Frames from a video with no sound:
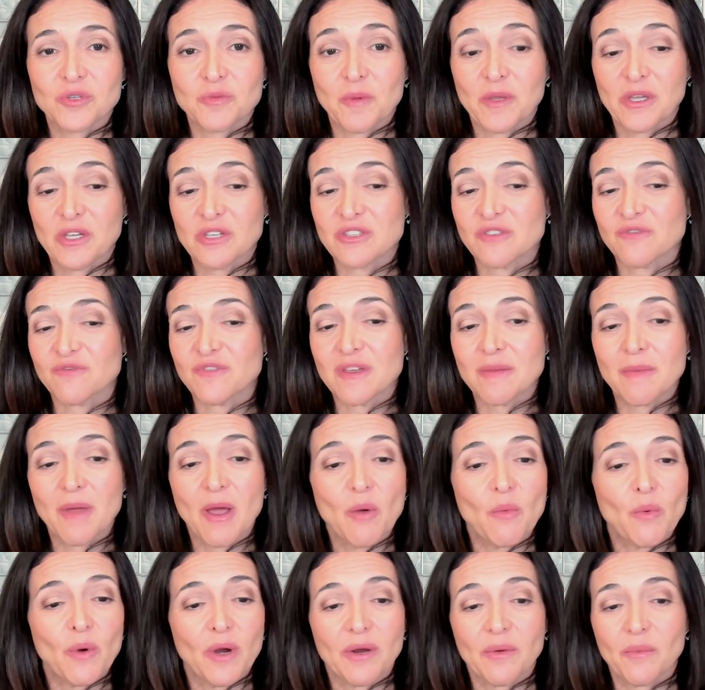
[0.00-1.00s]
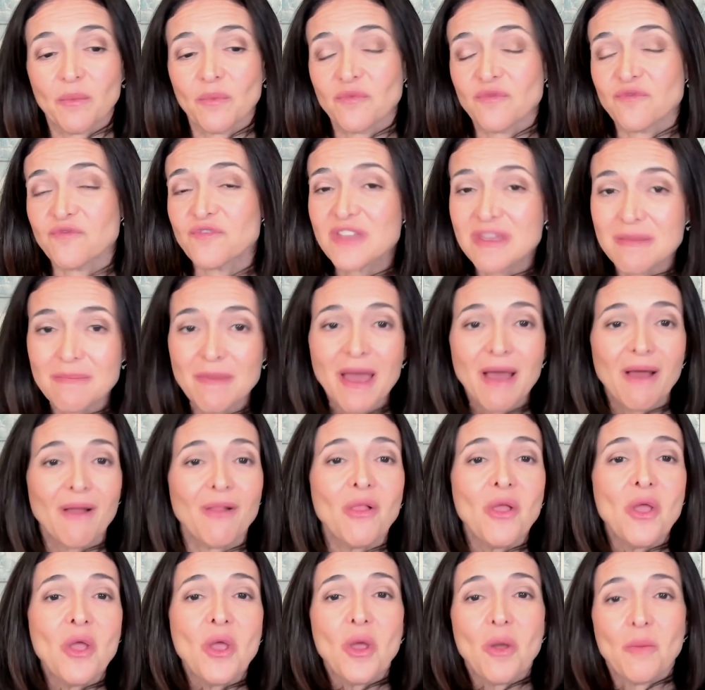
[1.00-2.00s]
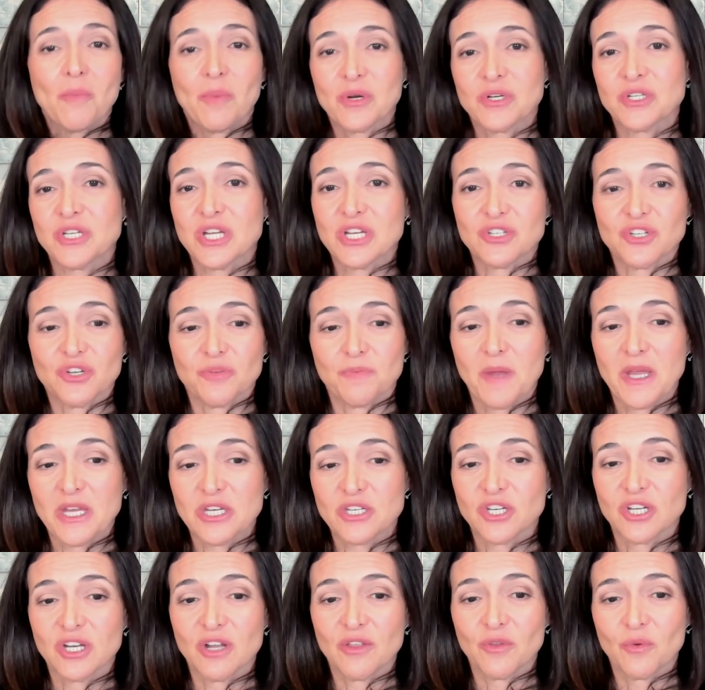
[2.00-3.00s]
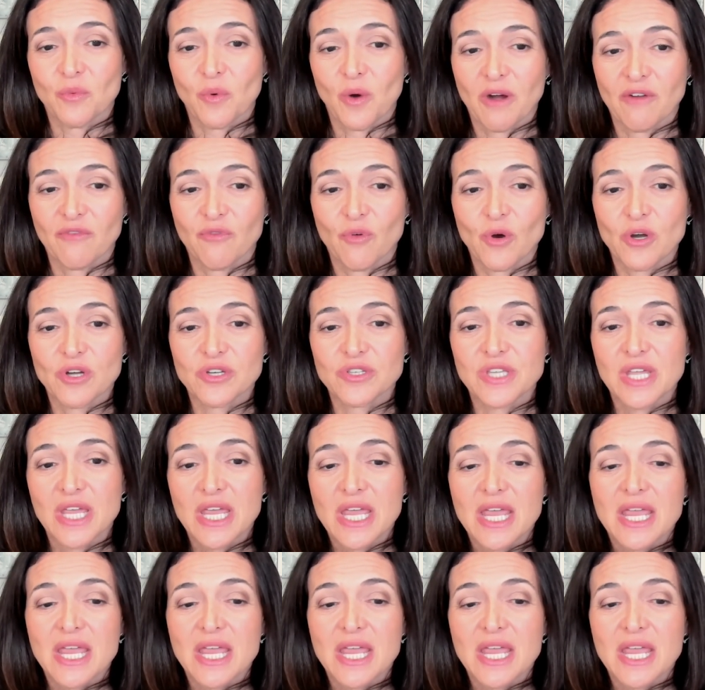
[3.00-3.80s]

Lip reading: Because female participation in the workforce